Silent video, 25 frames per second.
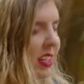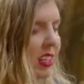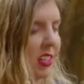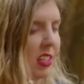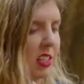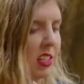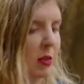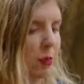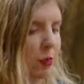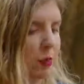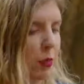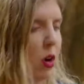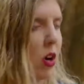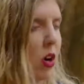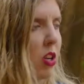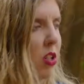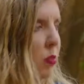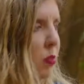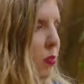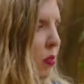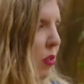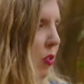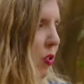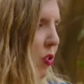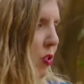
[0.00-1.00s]
this is
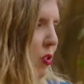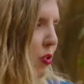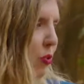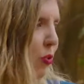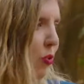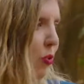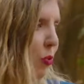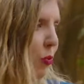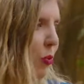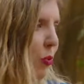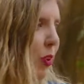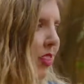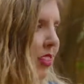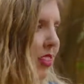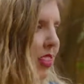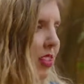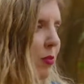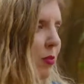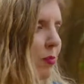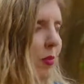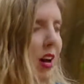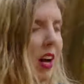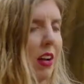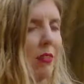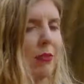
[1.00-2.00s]
possible to do with the
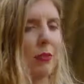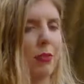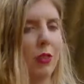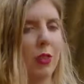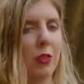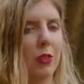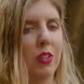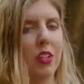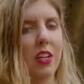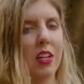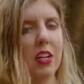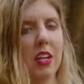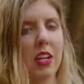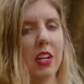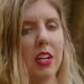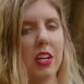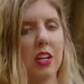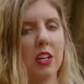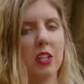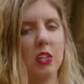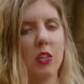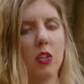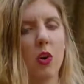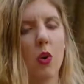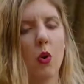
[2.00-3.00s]
smartphone.
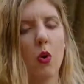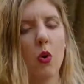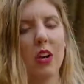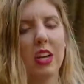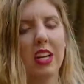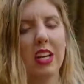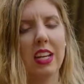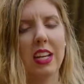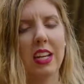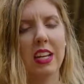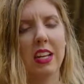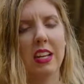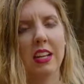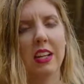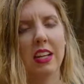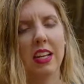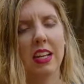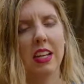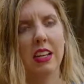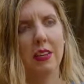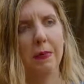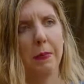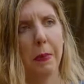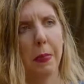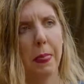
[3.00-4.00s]
So
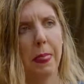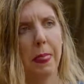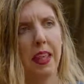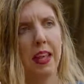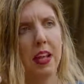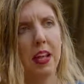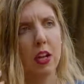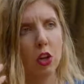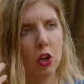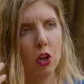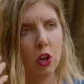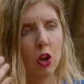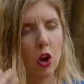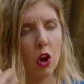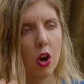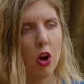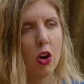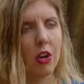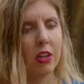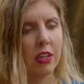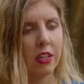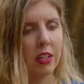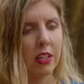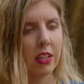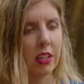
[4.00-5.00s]

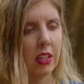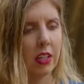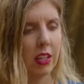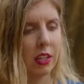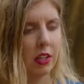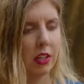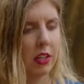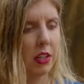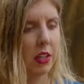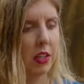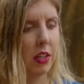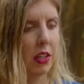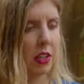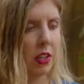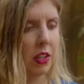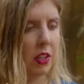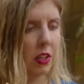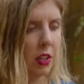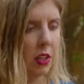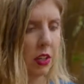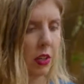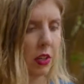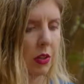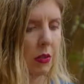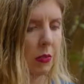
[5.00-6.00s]
learn
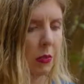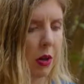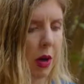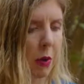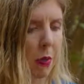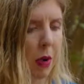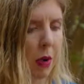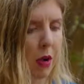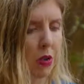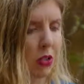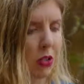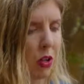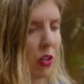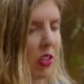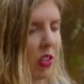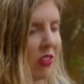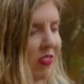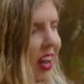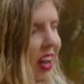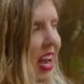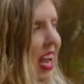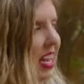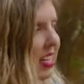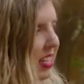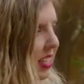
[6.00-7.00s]
about your
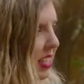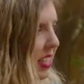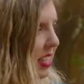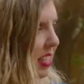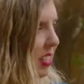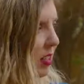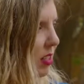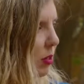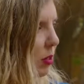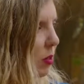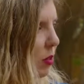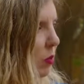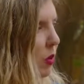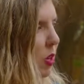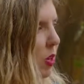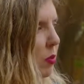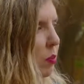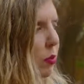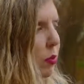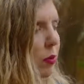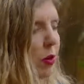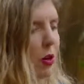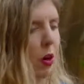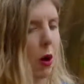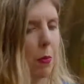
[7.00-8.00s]
devices, what
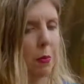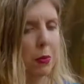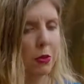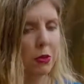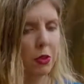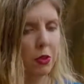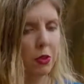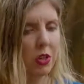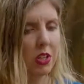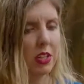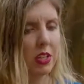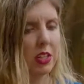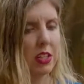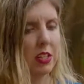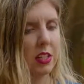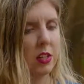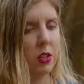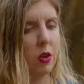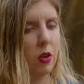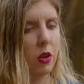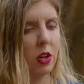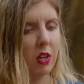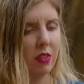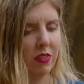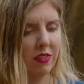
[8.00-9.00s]
opportunities
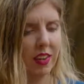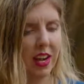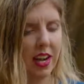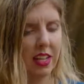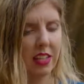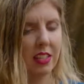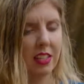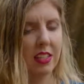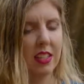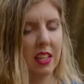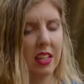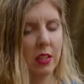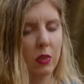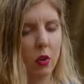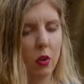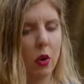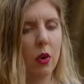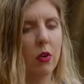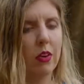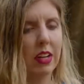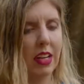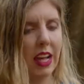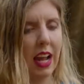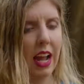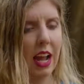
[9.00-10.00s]
your devices that you
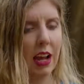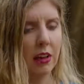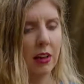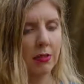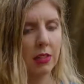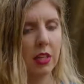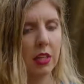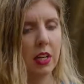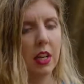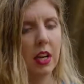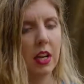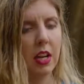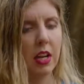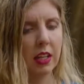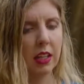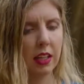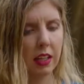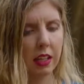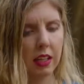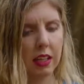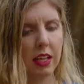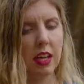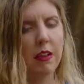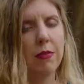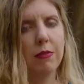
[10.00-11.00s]
already have
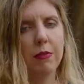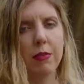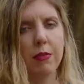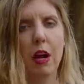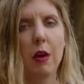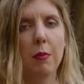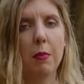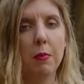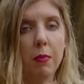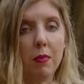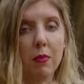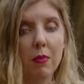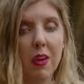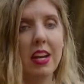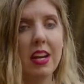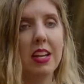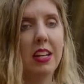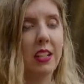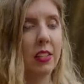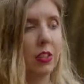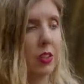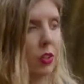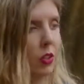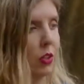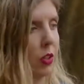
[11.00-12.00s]
are
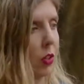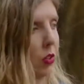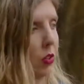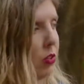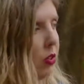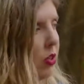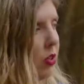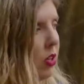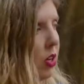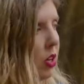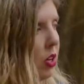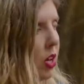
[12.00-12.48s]
providing to you.